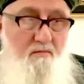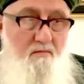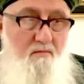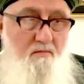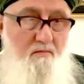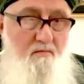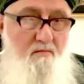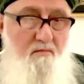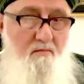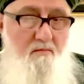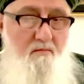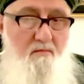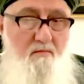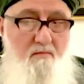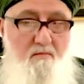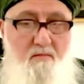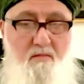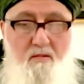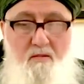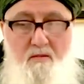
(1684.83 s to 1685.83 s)

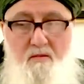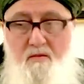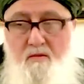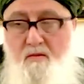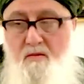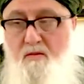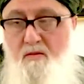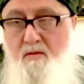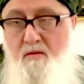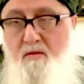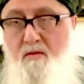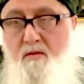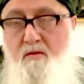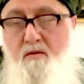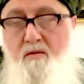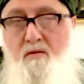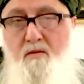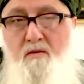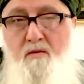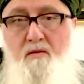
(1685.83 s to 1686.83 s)

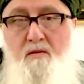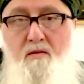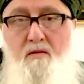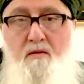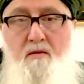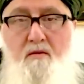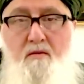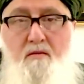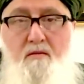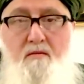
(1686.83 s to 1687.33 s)
(no one is talking)